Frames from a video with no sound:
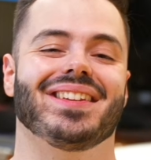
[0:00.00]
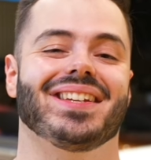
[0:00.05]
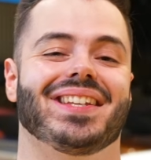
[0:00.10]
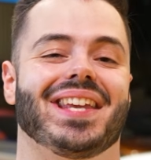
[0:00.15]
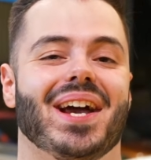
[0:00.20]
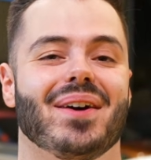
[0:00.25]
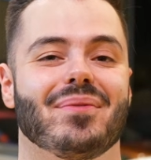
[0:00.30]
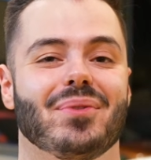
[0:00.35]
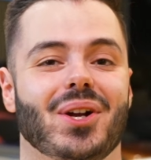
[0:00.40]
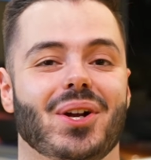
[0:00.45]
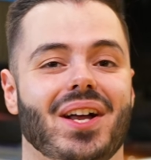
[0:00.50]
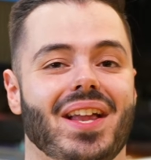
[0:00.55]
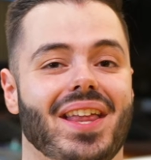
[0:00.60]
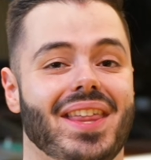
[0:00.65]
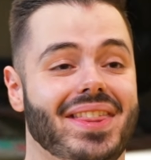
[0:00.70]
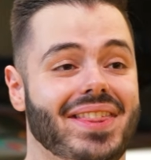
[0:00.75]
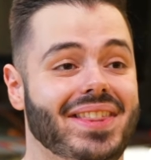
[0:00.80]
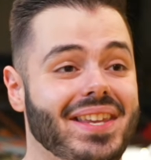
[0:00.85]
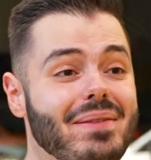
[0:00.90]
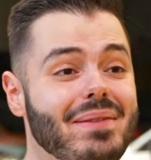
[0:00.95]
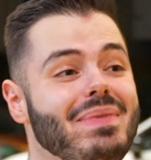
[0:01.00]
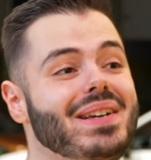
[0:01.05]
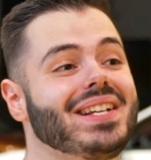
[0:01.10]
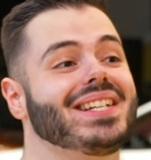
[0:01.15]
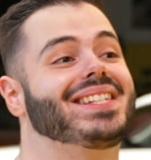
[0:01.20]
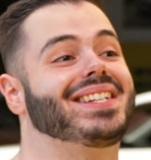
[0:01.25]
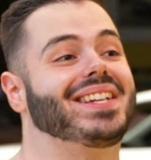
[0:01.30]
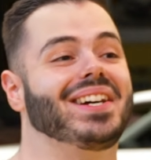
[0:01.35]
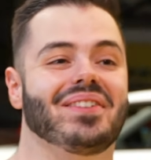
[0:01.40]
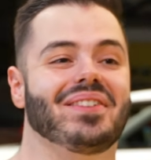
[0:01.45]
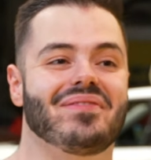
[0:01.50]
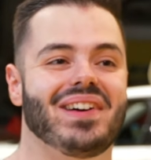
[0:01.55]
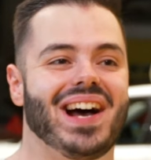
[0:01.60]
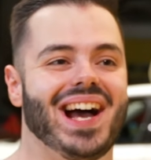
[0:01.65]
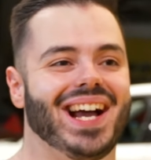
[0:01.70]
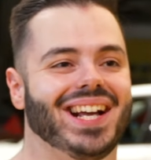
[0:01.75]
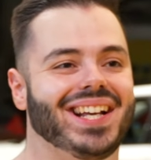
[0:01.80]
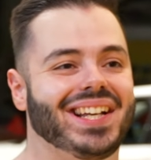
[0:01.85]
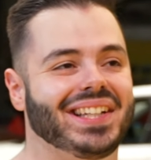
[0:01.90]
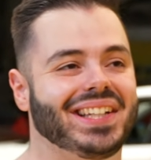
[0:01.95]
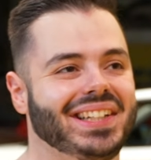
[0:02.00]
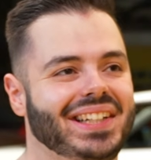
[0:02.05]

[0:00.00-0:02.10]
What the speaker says: the camera. The biggest comeback.